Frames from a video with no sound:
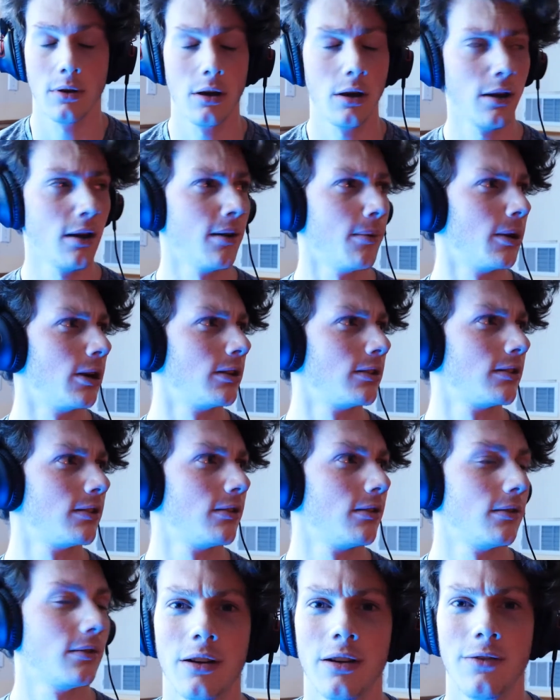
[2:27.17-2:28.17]
Anyways,
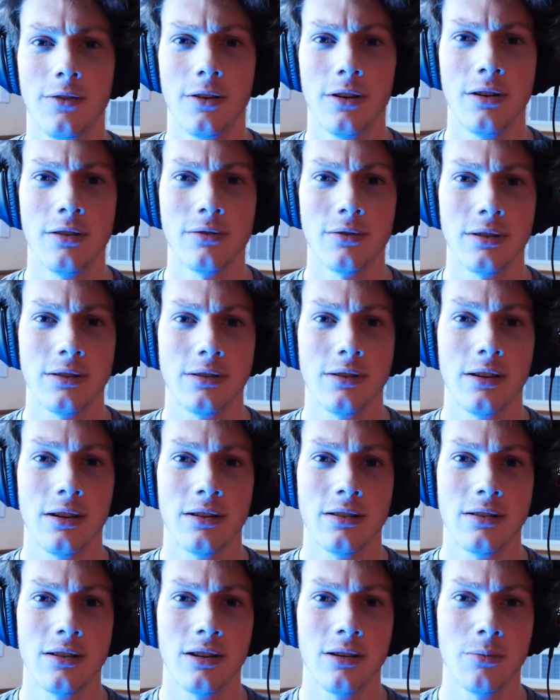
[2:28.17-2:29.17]
if you're interested in
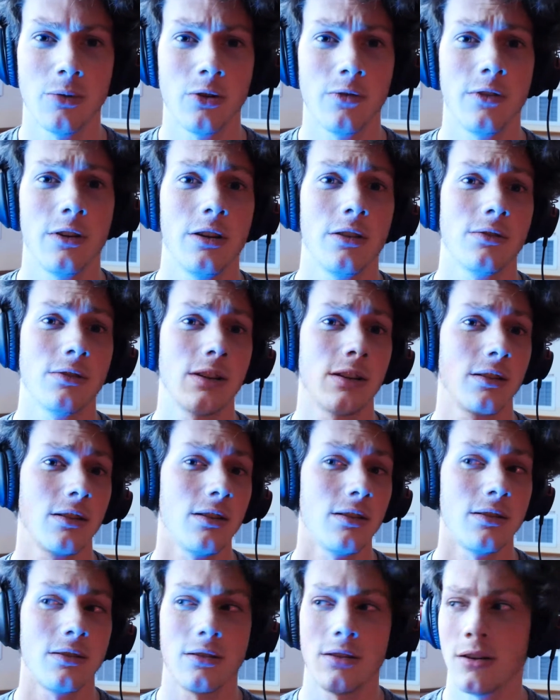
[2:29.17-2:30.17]
seeing more videos like
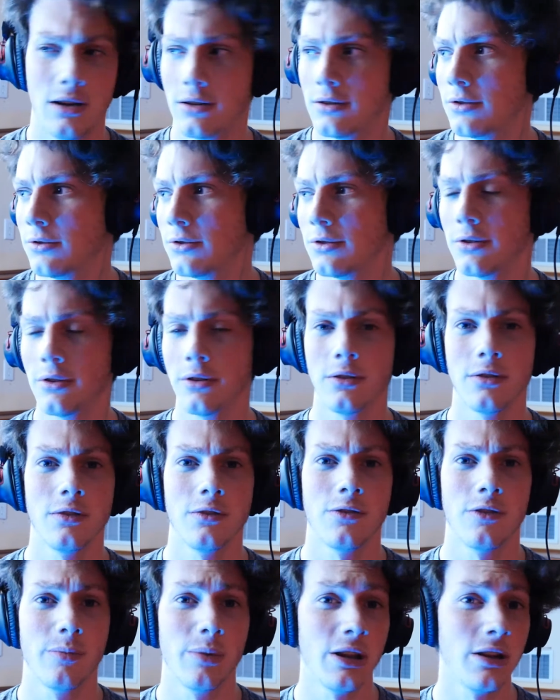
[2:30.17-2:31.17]
this and tutorials
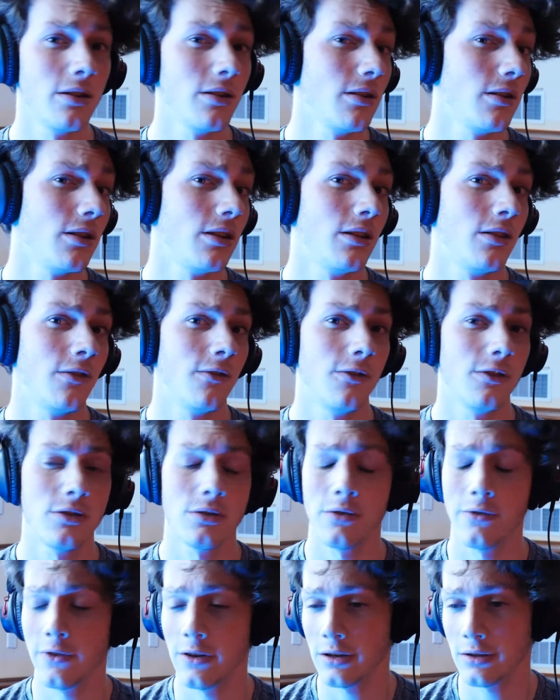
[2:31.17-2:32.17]
for Blender and
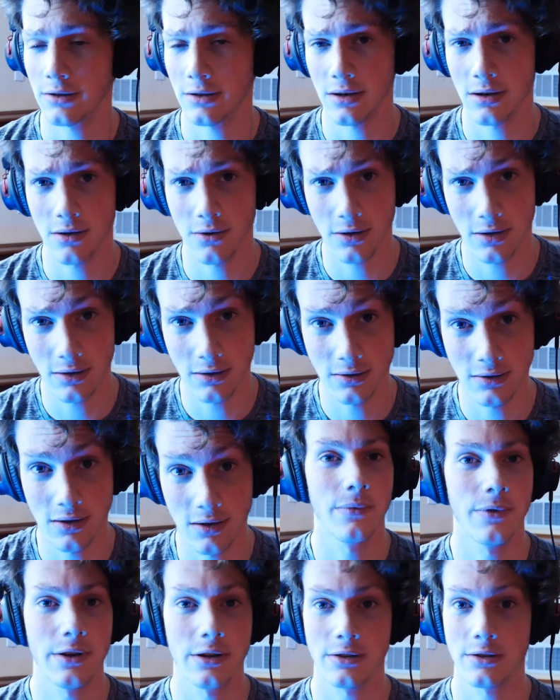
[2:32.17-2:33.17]
visual effects areas,
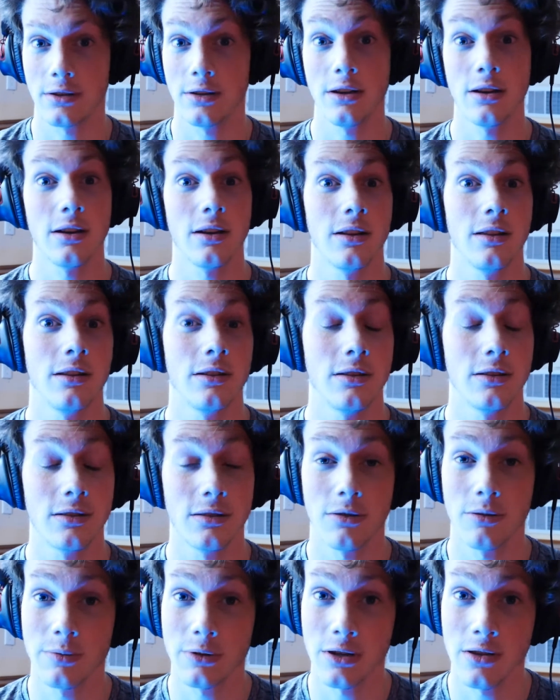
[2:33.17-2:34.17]
there's a link in the
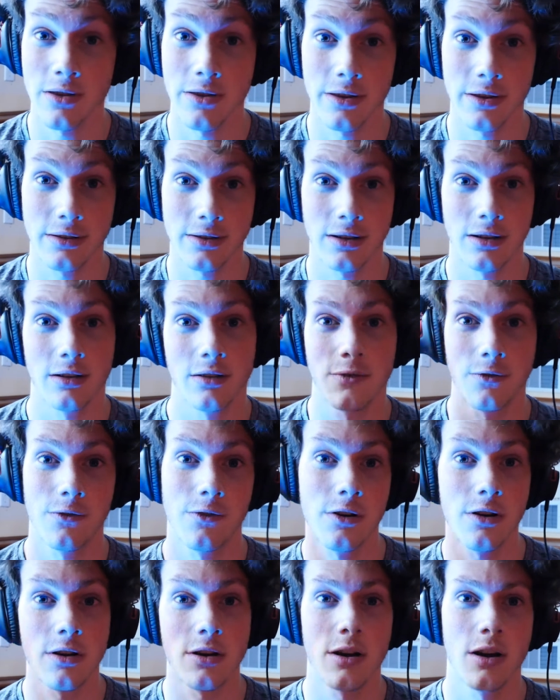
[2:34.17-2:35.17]
description that says
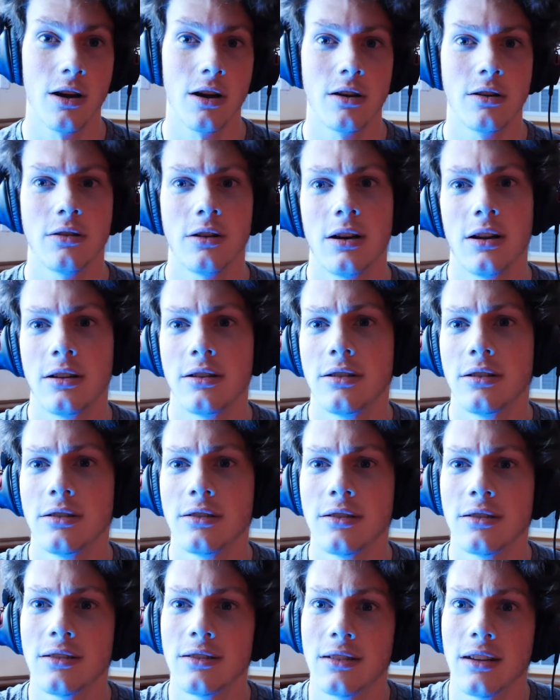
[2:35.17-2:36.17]
free hydra. It
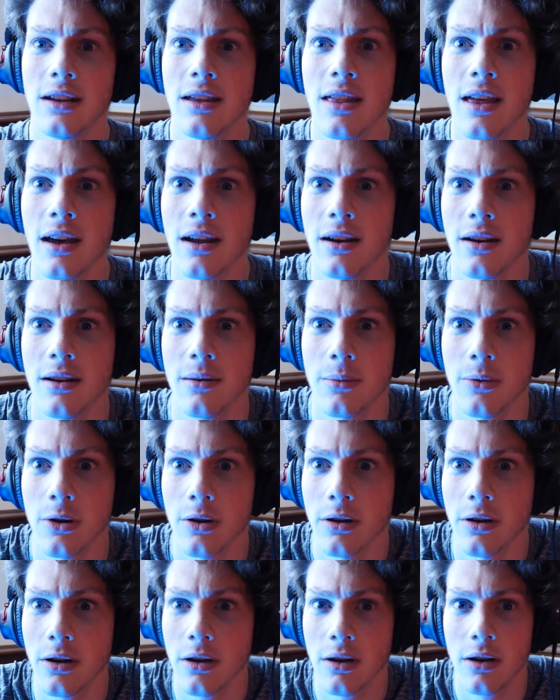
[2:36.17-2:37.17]
doesn't say that
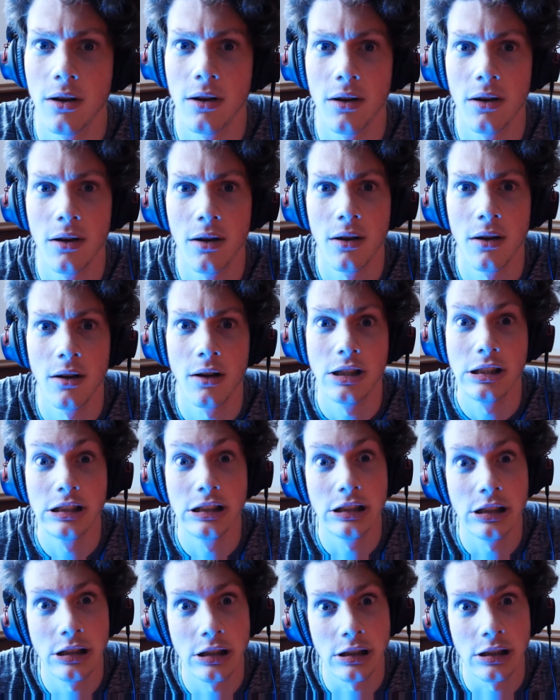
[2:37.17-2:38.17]
anymore.
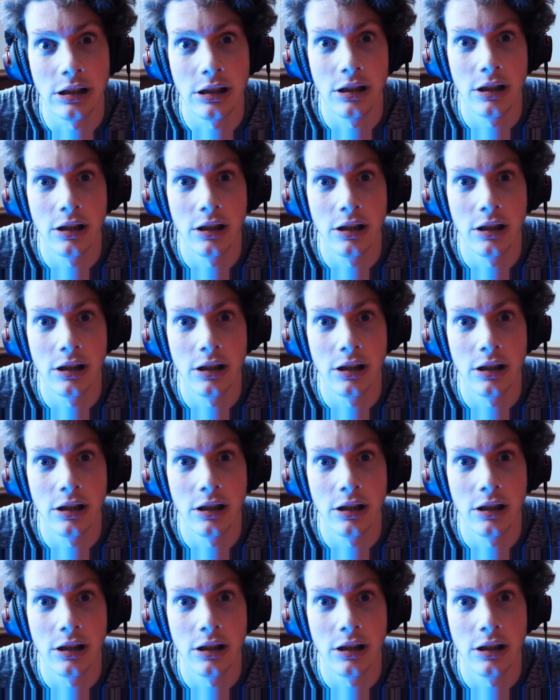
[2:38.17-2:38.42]
Ugh.